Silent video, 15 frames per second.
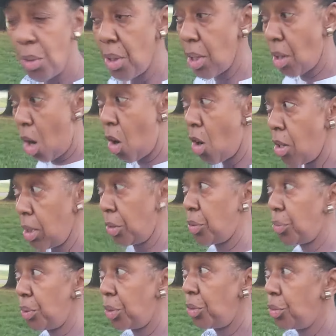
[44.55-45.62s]
We're in
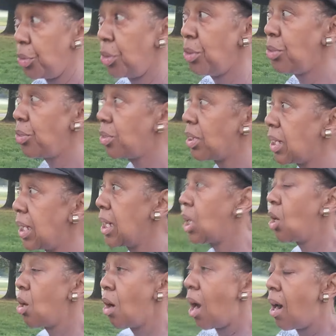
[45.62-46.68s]
August, which is usually
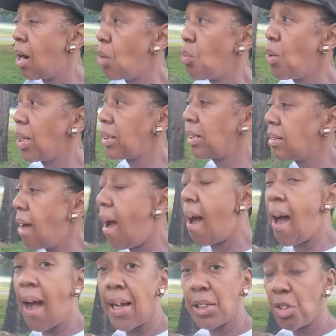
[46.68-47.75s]
um, one of the
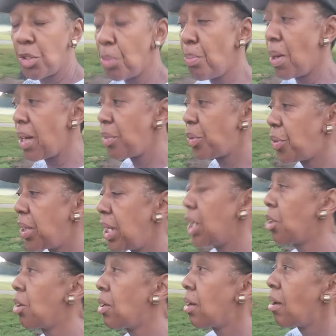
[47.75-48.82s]
hottest months here